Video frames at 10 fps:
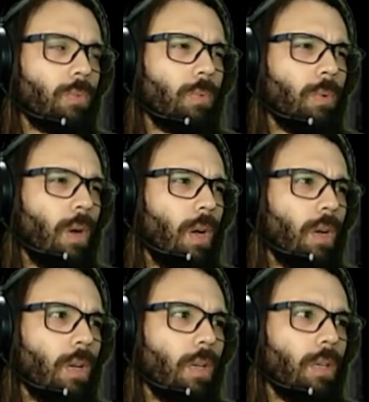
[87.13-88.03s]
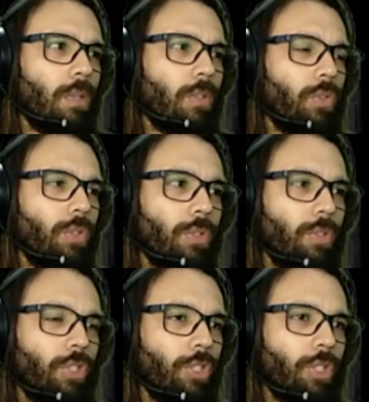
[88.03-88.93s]
Why
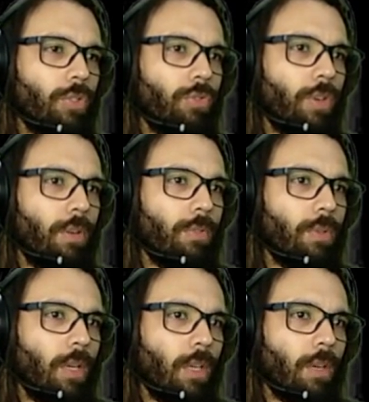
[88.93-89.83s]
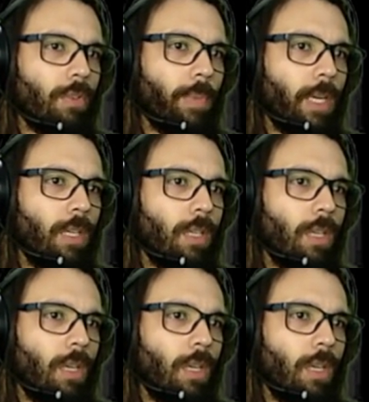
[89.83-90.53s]
couldn't you just travel like everybody?